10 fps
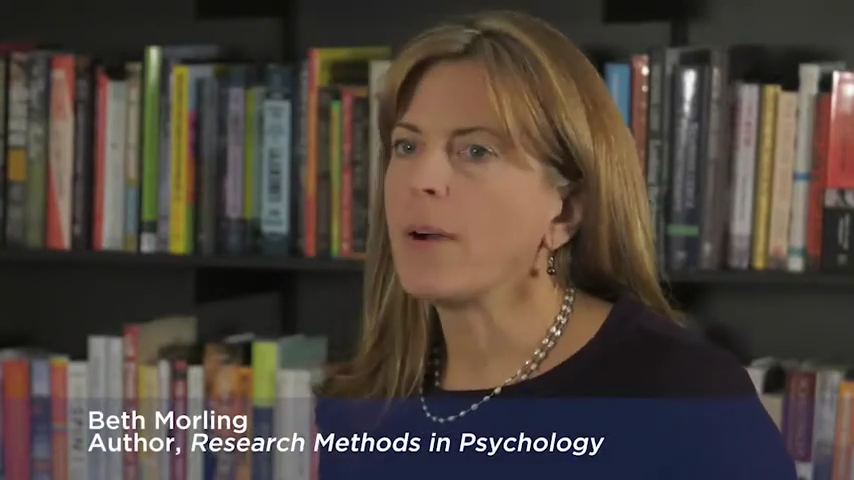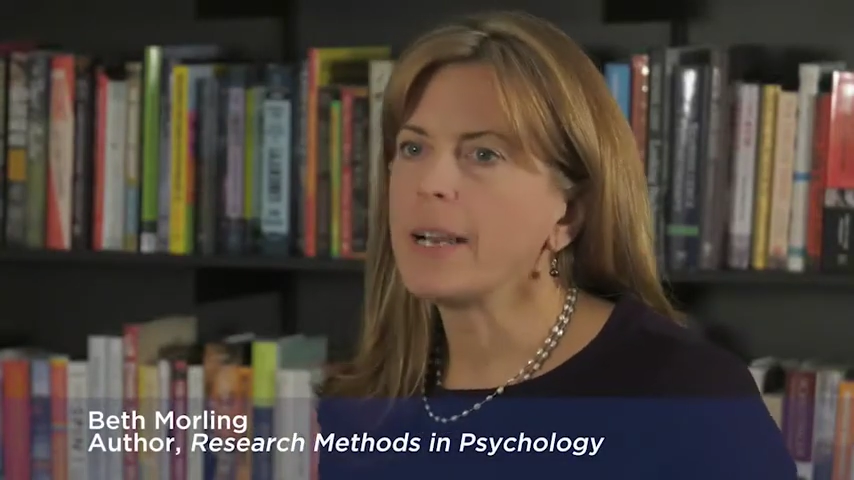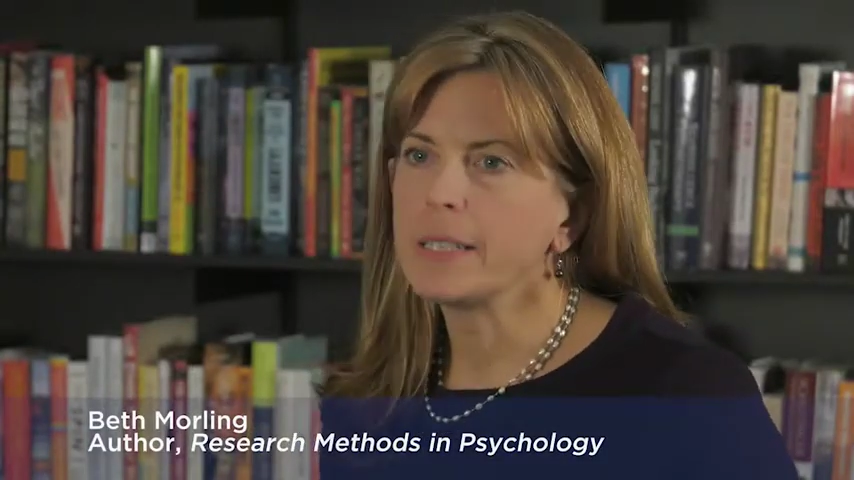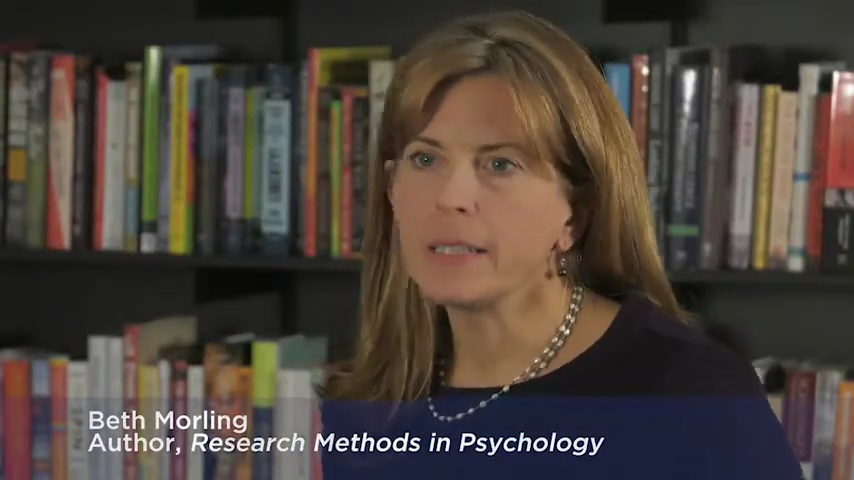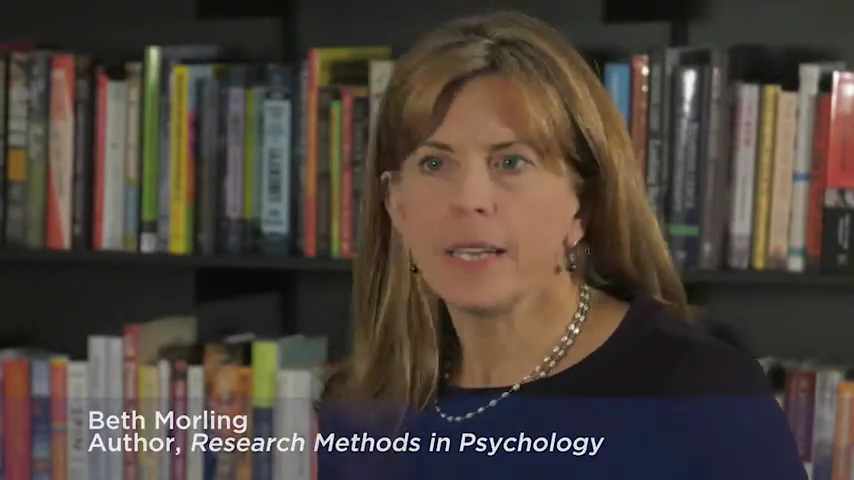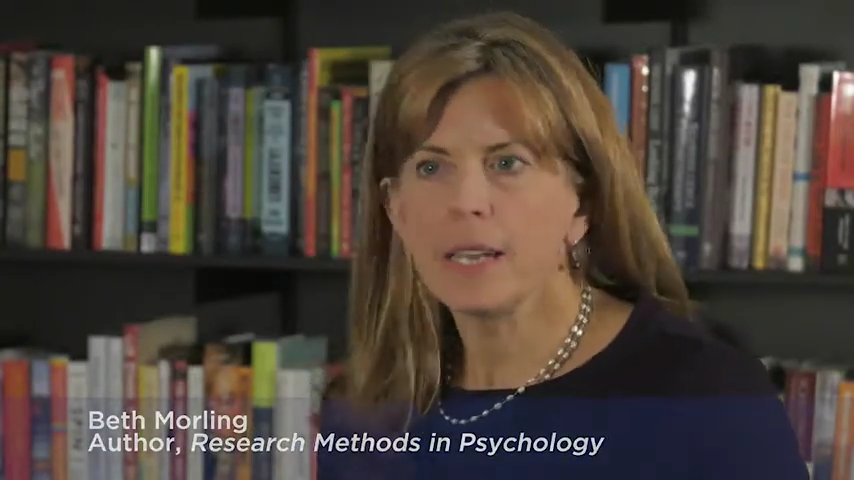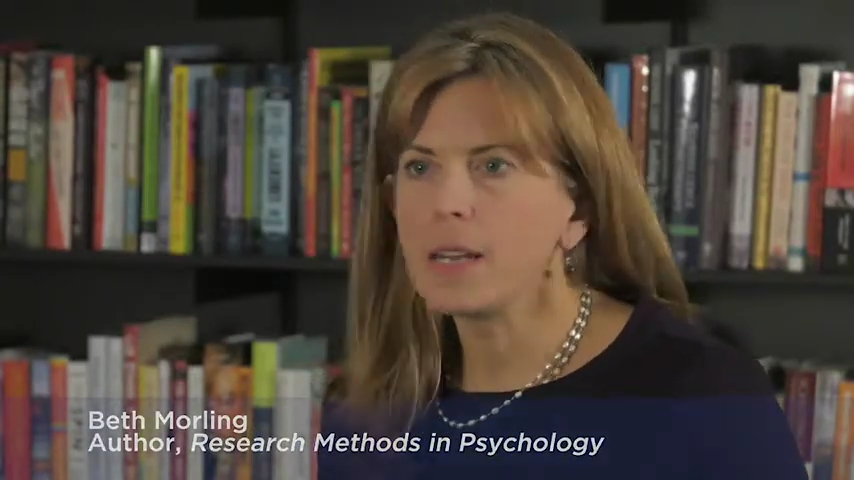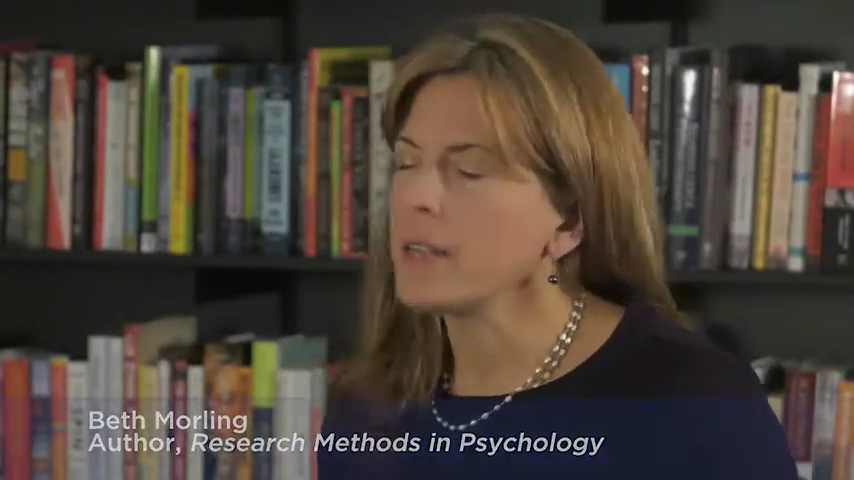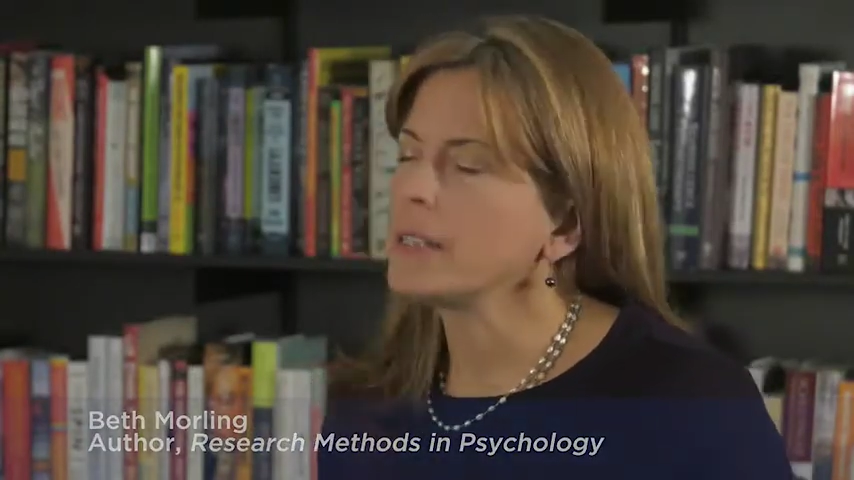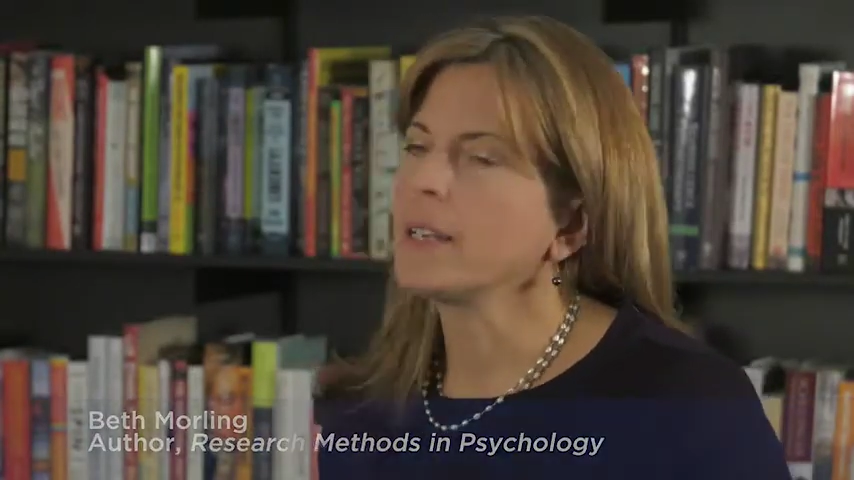isolated
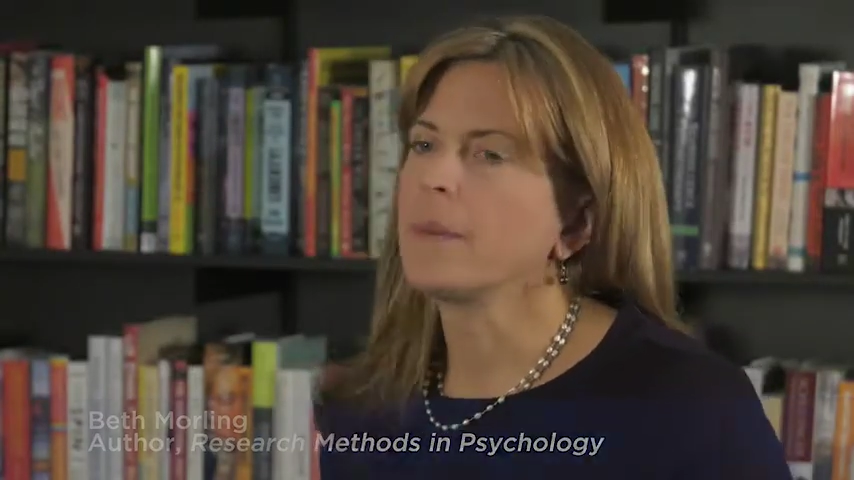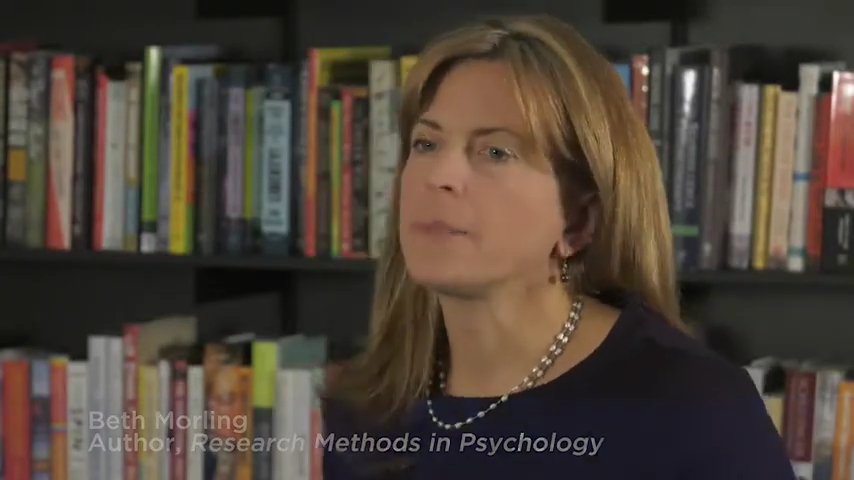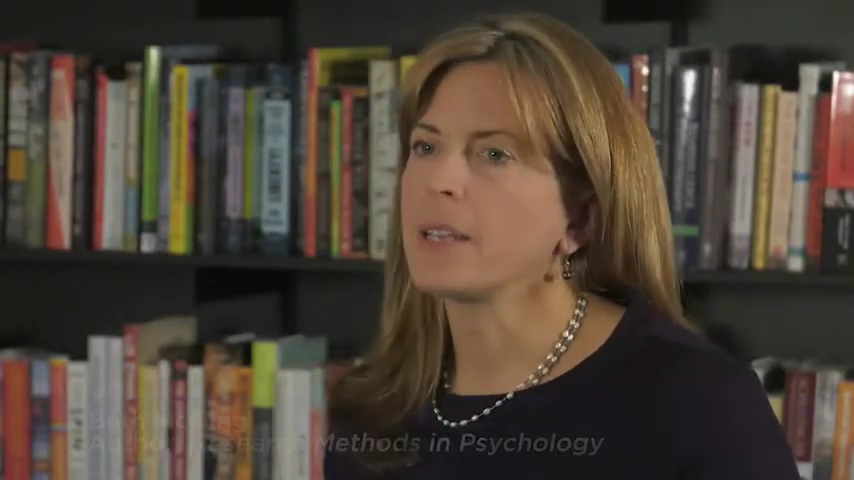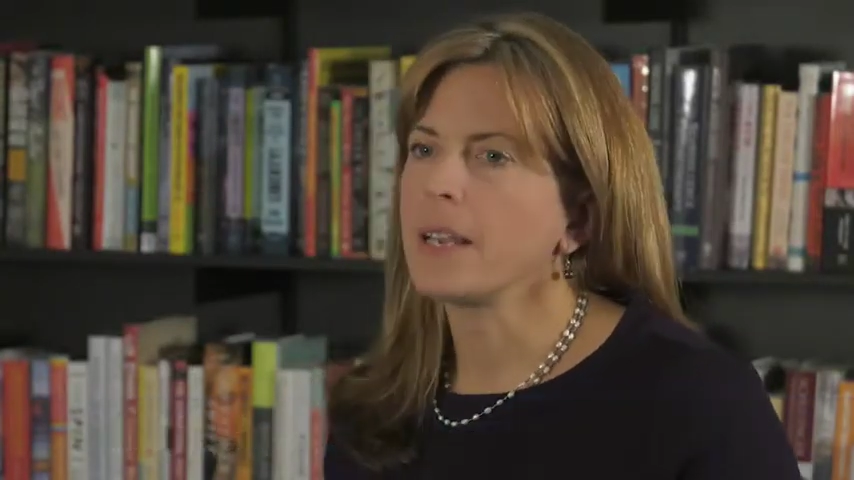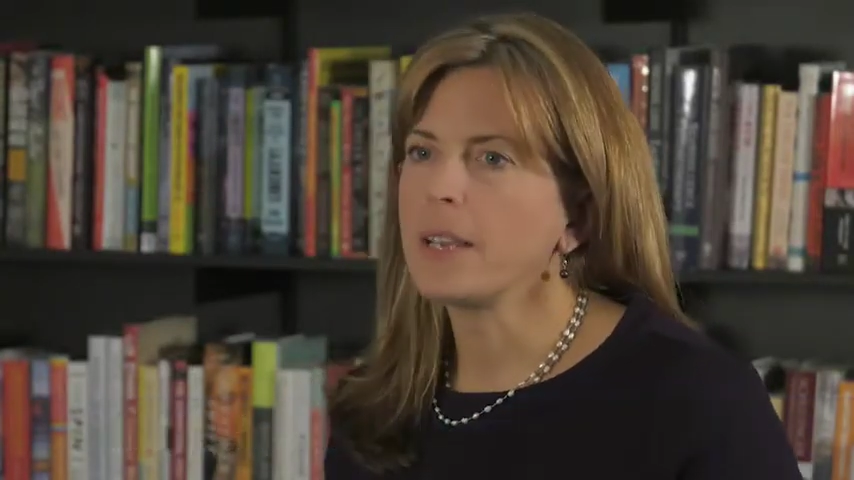concepts like